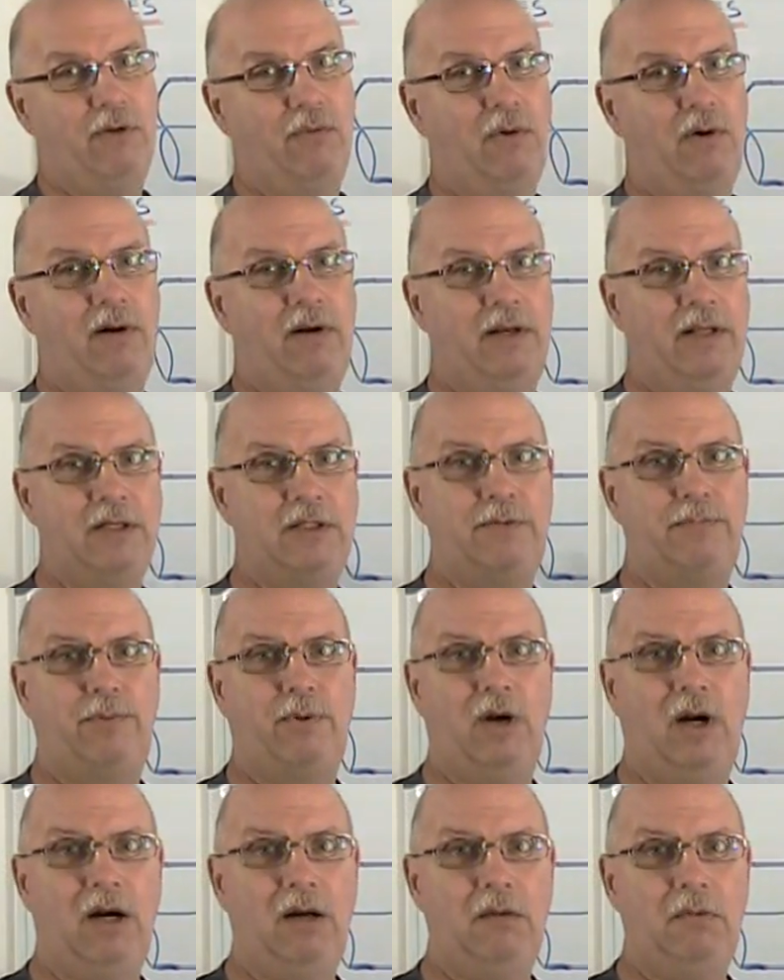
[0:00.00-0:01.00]
to one is
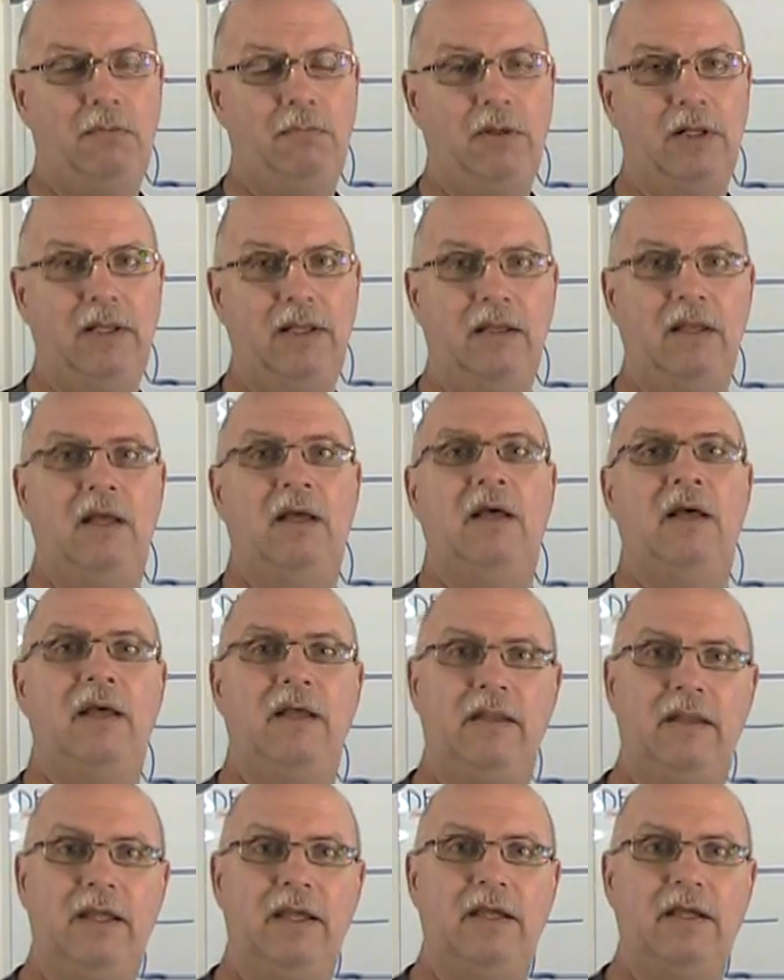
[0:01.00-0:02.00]
probably
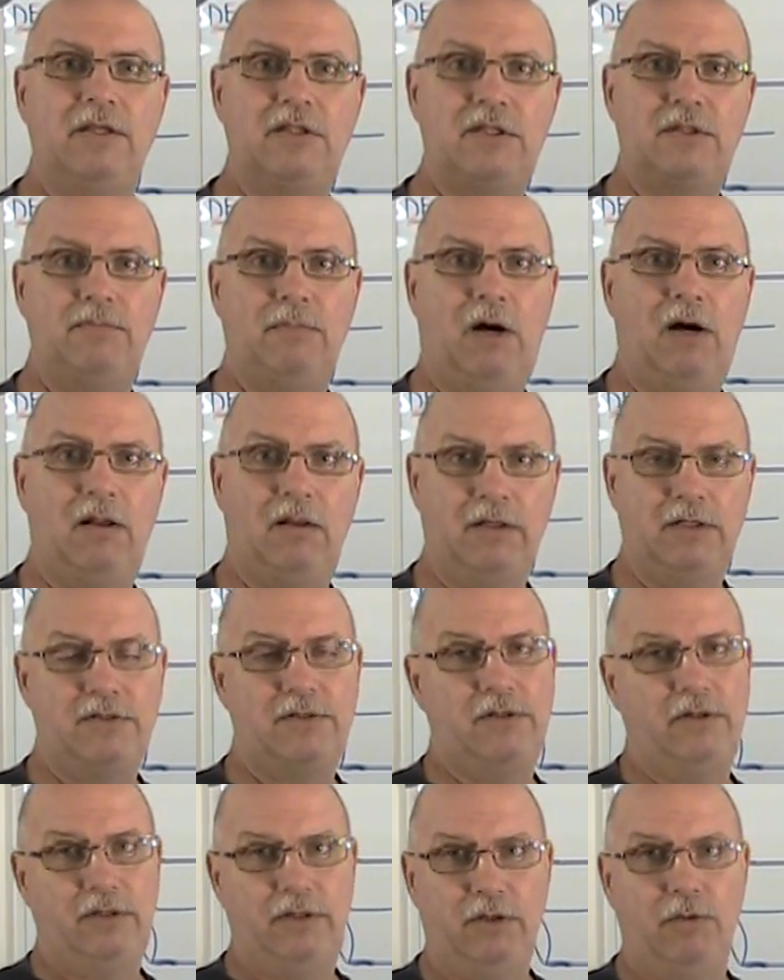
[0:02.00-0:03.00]
the
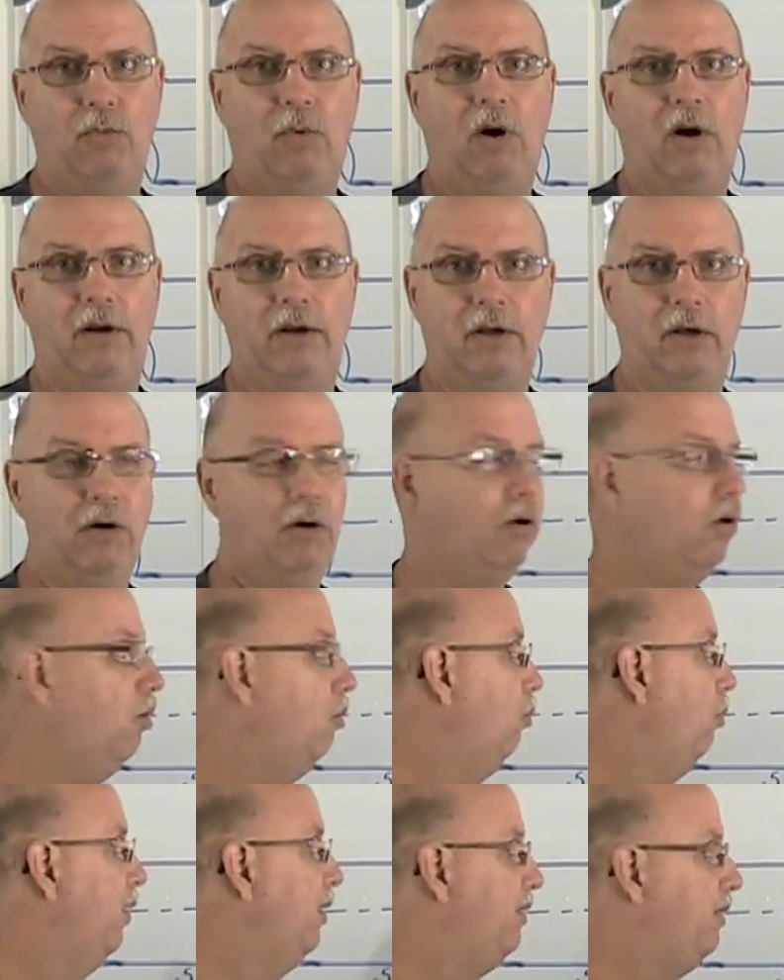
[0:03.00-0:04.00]
smallest that you want to
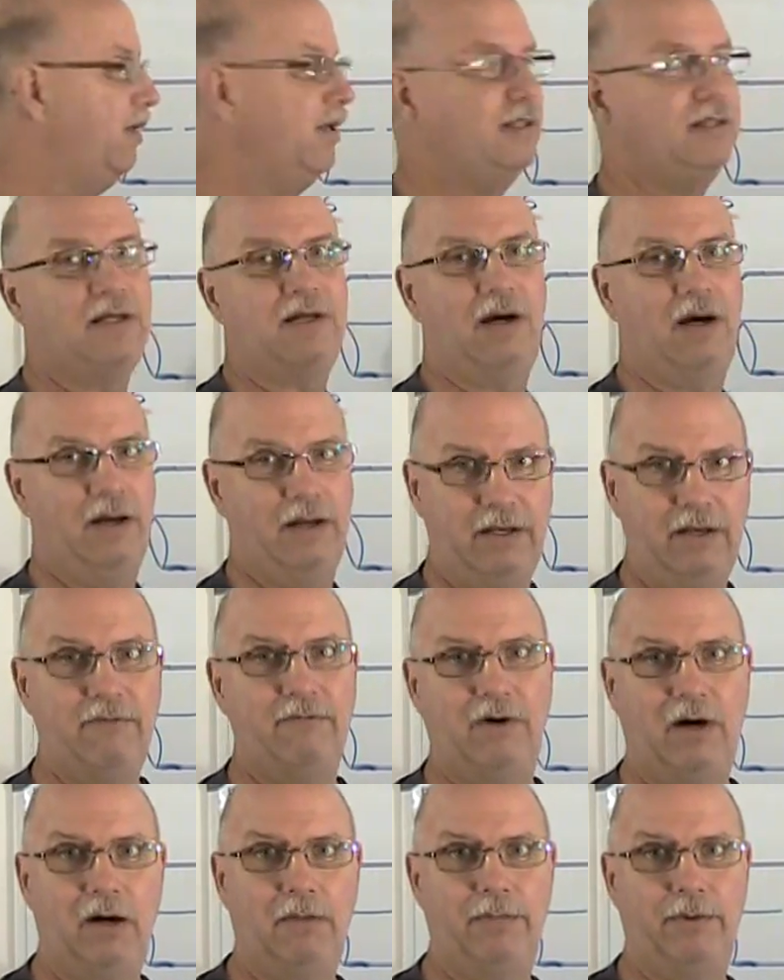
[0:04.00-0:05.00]
go with this kind
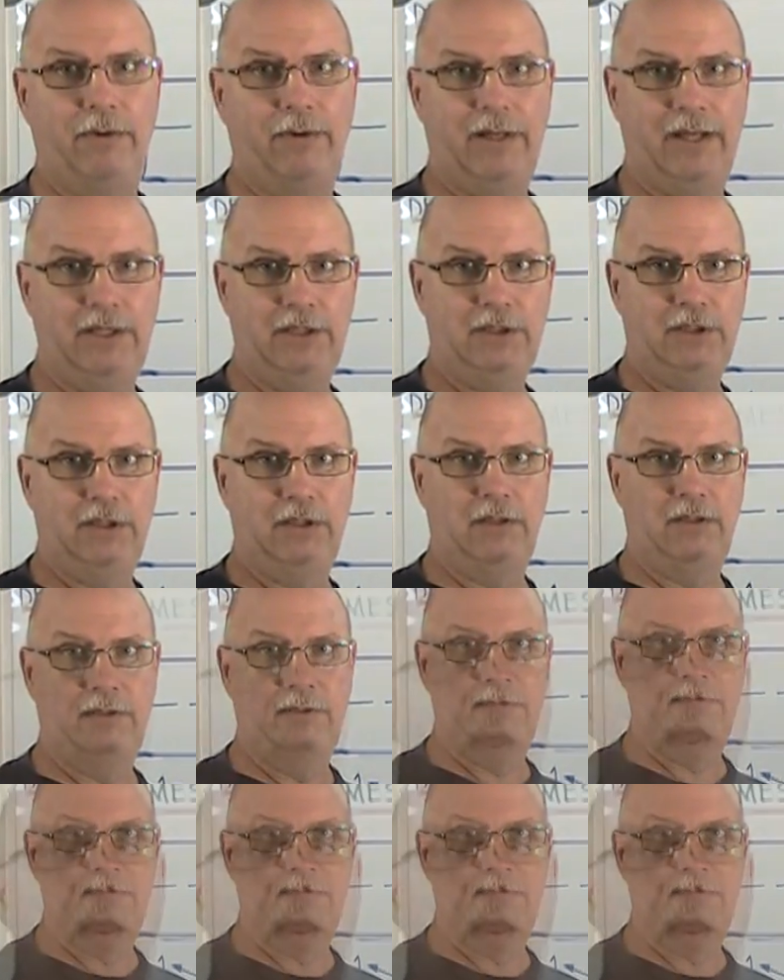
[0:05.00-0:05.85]
of operation.